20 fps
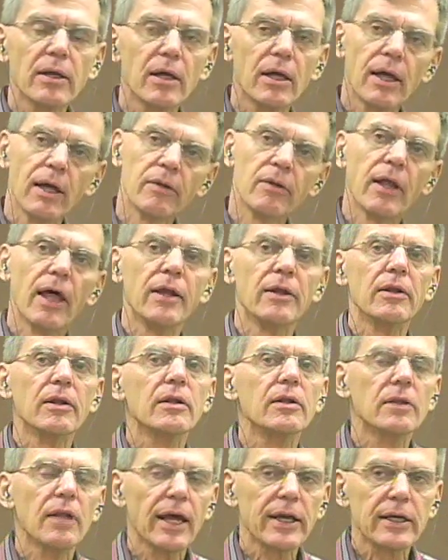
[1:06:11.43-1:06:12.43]
And then,
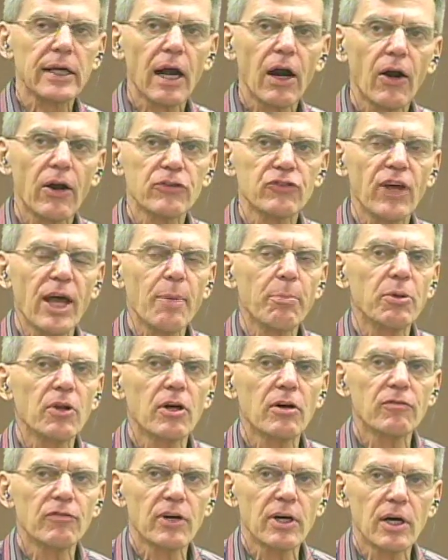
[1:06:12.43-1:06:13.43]
like our example
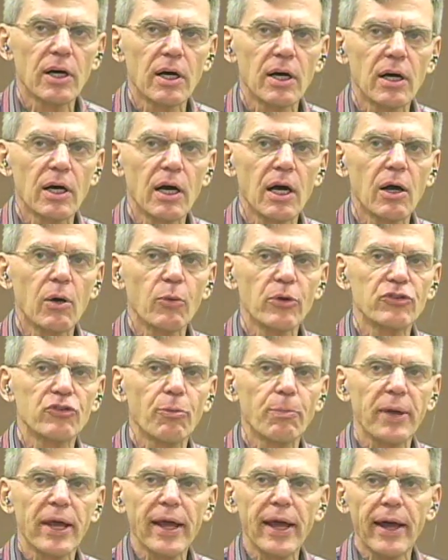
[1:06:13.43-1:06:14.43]
of with
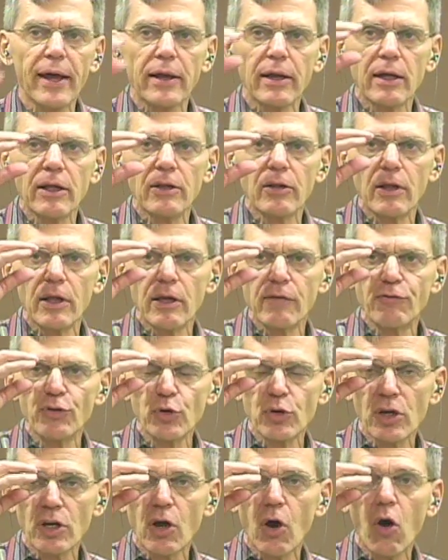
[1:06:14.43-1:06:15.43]
Japan, and if you
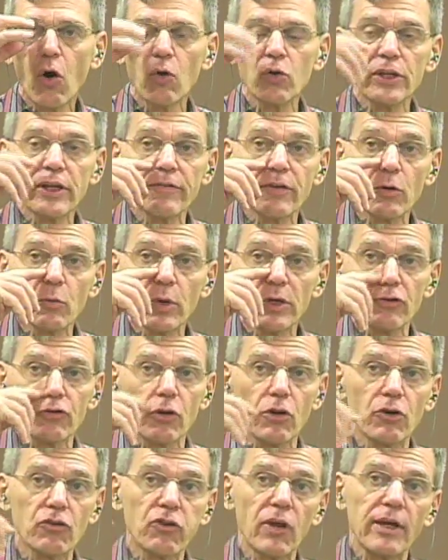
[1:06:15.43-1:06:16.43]
can hold even what
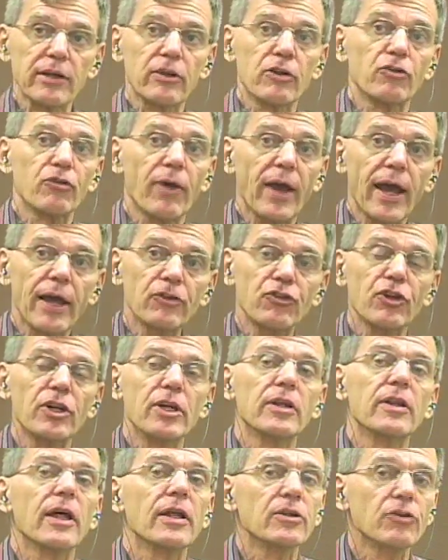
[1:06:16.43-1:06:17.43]
looks like a
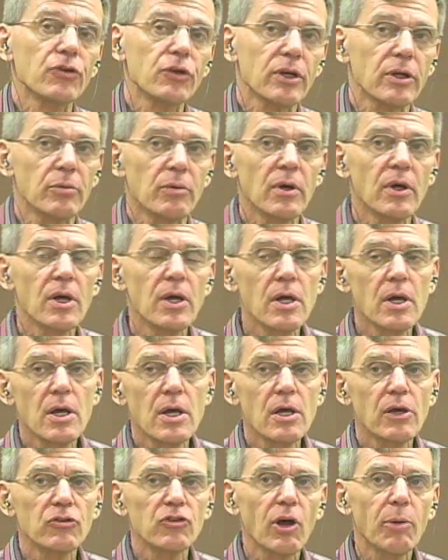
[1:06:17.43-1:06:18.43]
tragedy, then you can
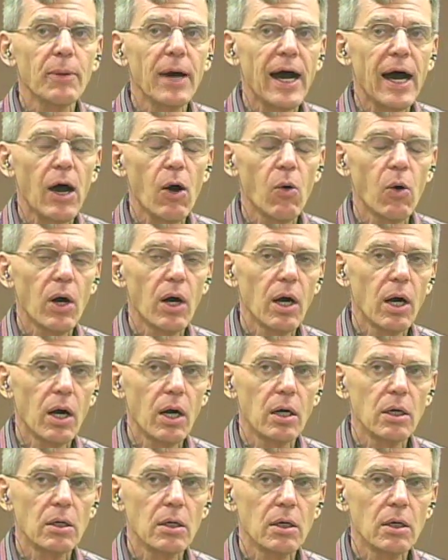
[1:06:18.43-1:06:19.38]
somehow